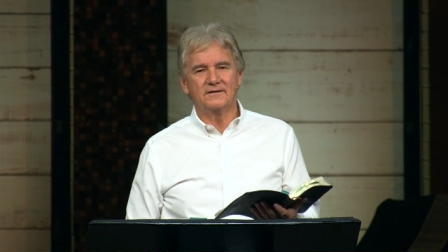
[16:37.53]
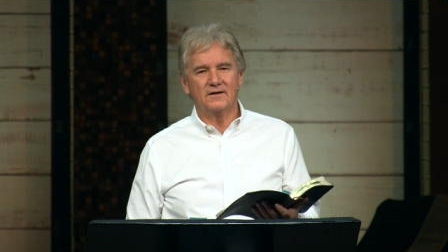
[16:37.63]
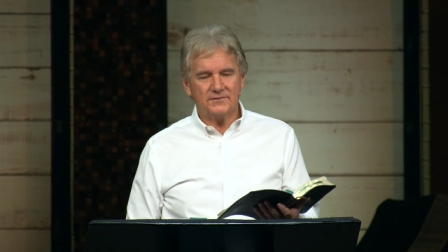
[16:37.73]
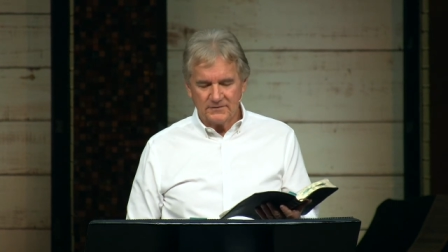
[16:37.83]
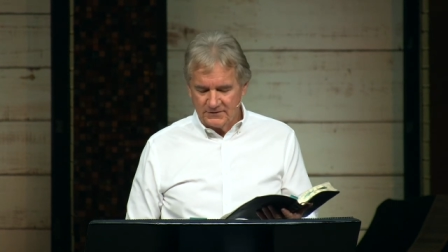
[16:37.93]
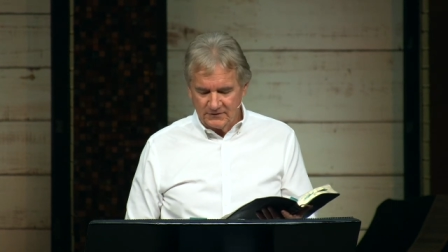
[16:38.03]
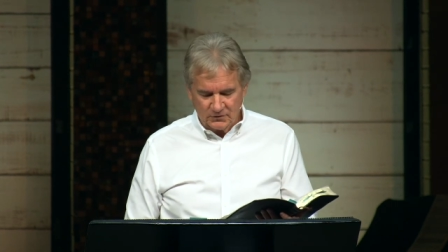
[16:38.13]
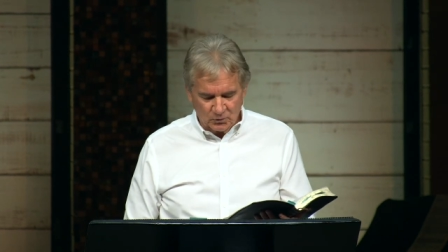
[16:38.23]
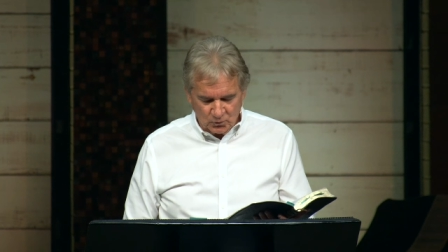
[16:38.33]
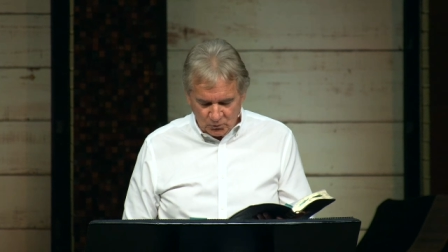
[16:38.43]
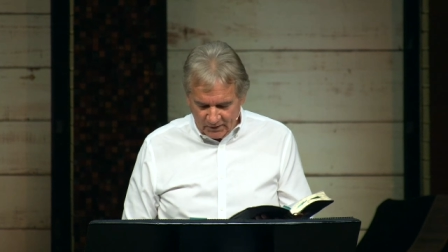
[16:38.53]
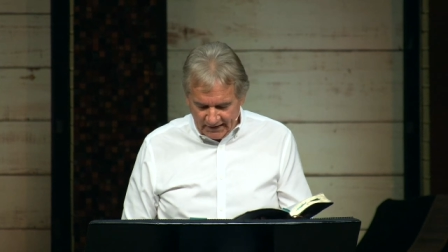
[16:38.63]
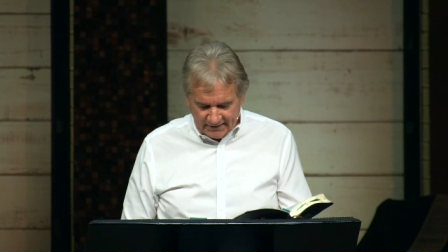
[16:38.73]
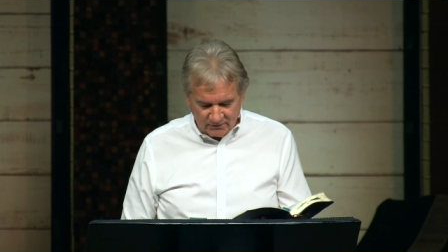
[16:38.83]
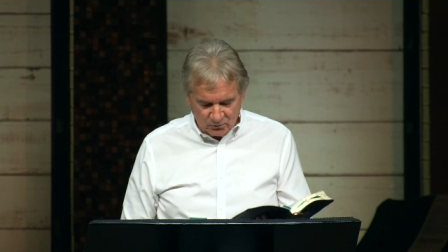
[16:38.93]
Not that they'll
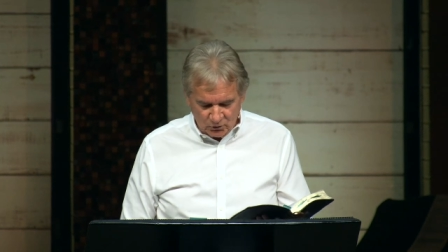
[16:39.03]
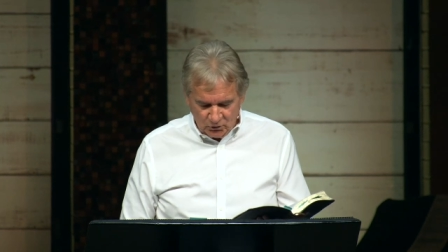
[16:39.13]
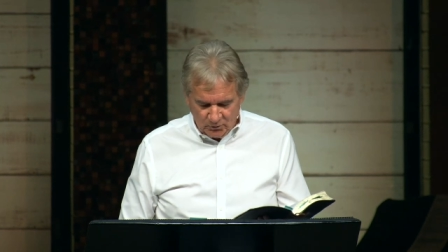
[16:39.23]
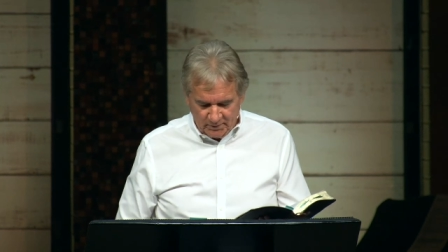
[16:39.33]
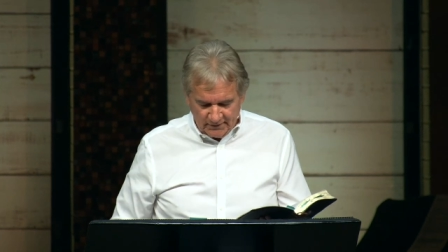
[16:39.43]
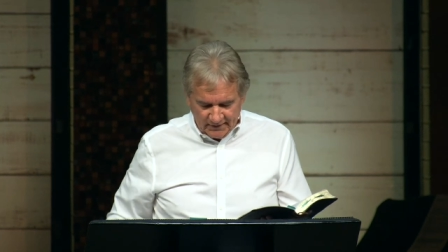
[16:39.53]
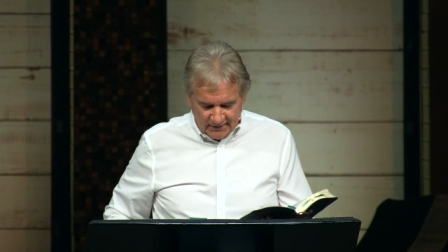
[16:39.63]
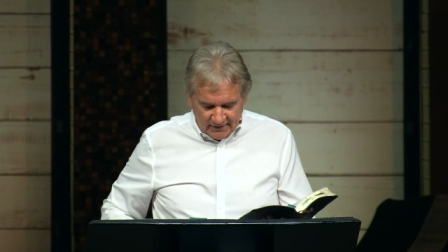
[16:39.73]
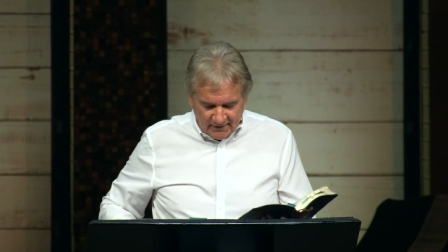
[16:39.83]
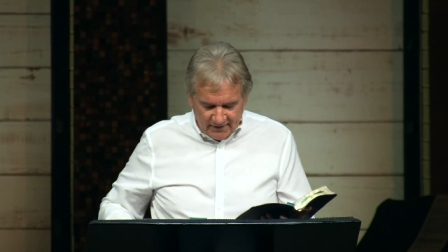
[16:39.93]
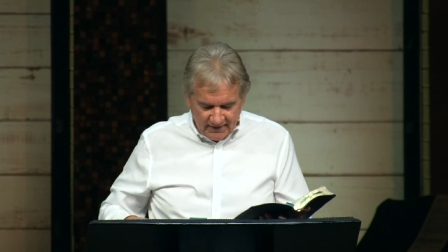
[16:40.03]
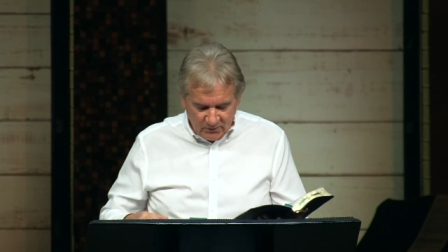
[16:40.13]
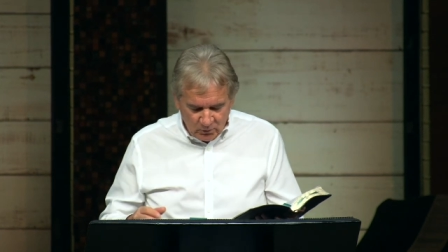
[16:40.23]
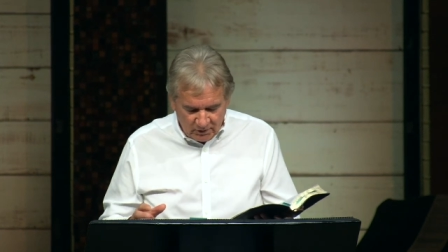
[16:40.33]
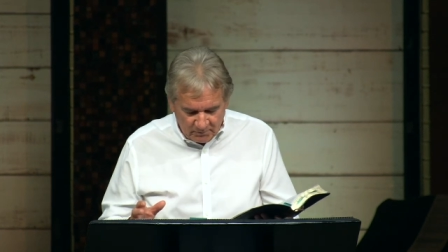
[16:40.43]
reign and rule, but
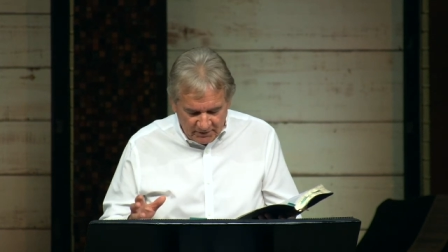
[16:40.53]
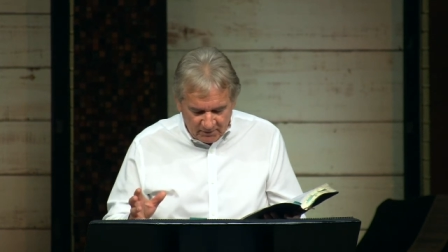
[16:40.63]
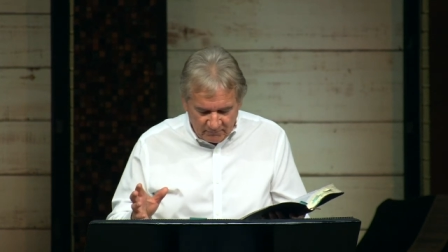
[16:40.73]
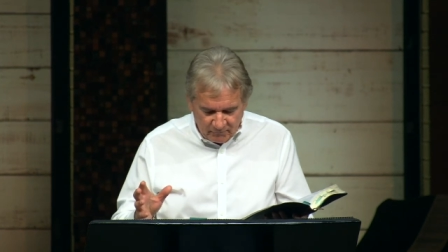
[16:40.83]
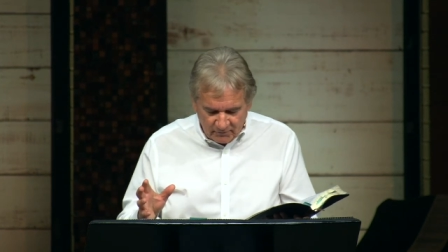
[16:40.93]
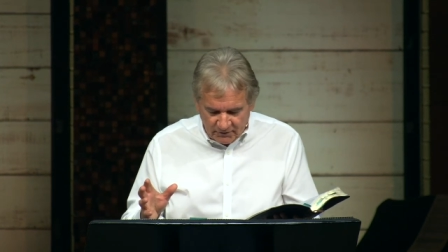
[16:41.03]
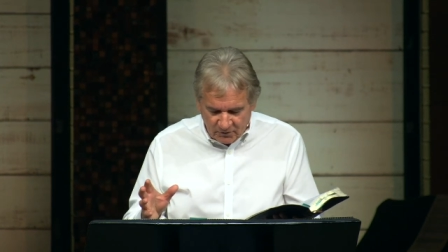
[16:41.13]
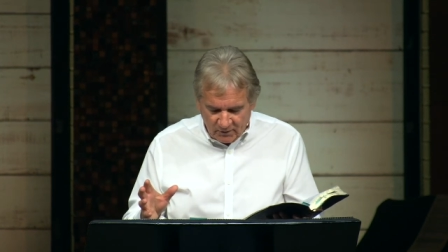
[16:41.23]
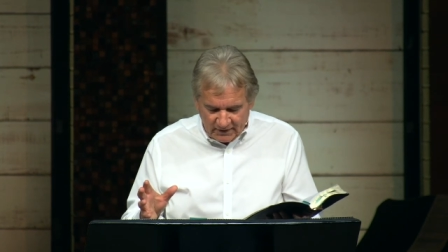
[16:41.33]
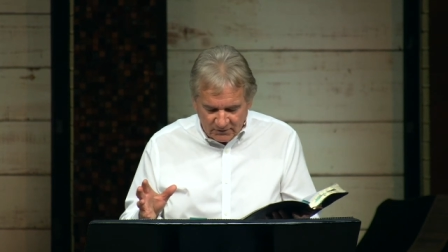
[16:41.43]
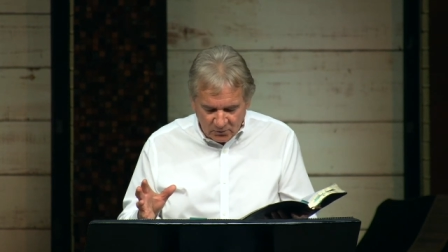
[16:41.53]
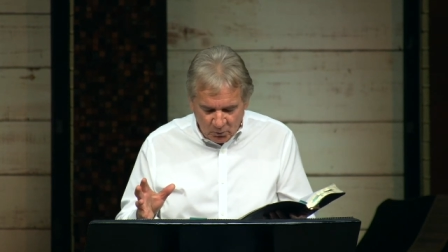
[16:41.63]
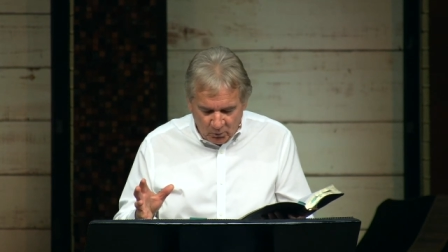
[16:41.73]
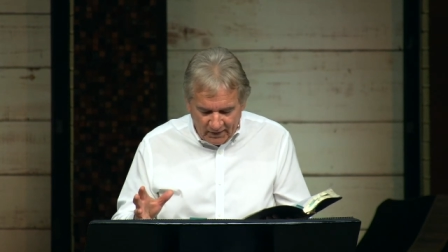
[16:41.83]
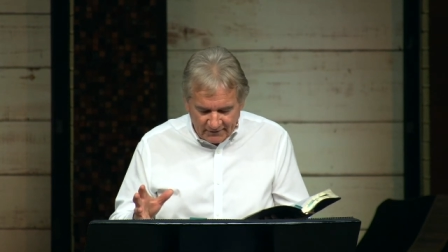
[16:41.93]
they will appear before the great
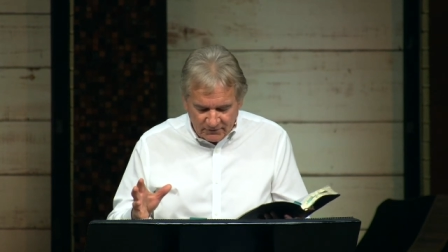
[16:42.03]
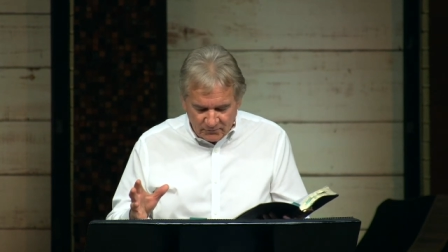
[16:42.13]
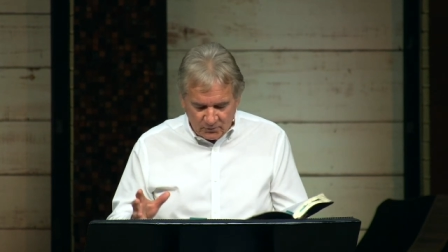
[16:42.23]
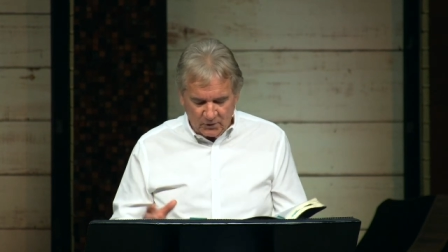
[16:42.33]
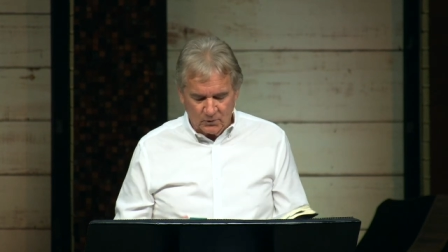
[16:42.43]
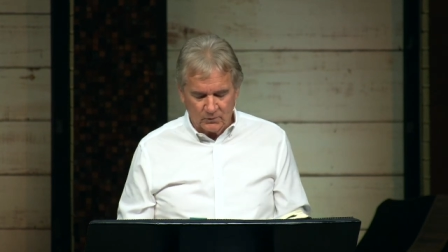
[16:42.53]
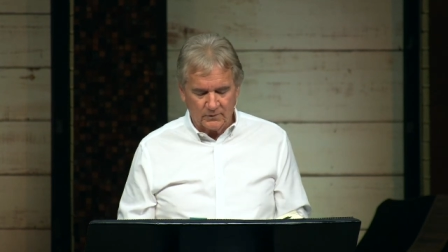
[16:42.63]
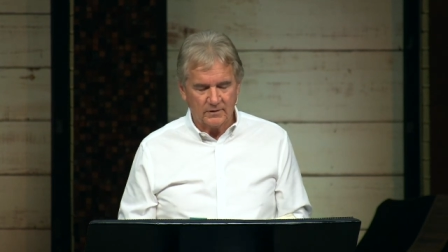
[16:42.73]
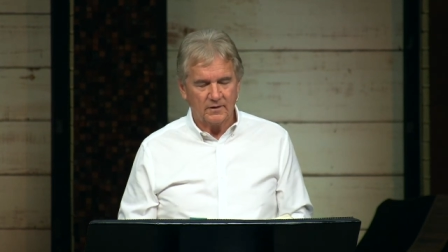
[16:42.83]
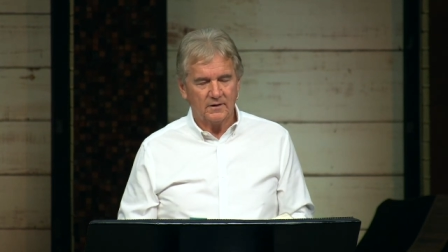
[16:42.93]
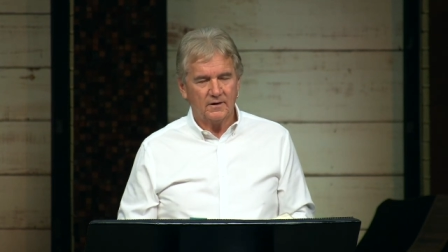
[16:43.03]
white throne